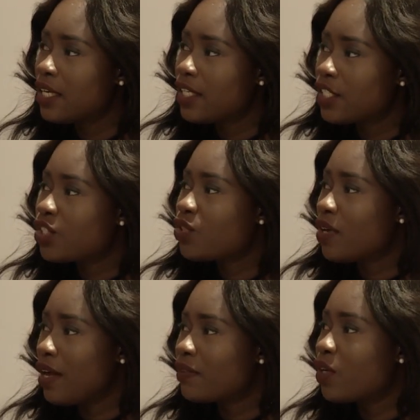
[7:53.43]
Yeah. They do
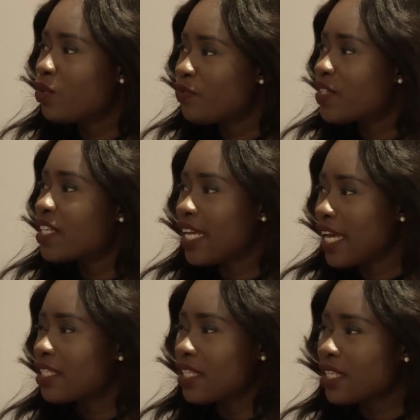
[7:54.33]
have the ovaries and the
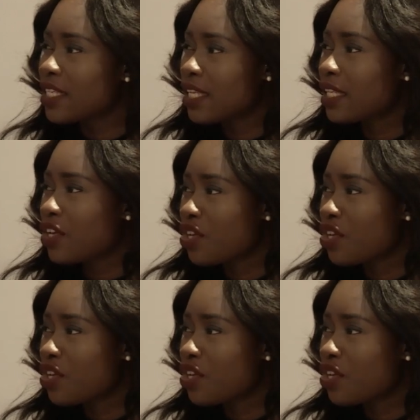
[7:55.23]
eggs and things like that.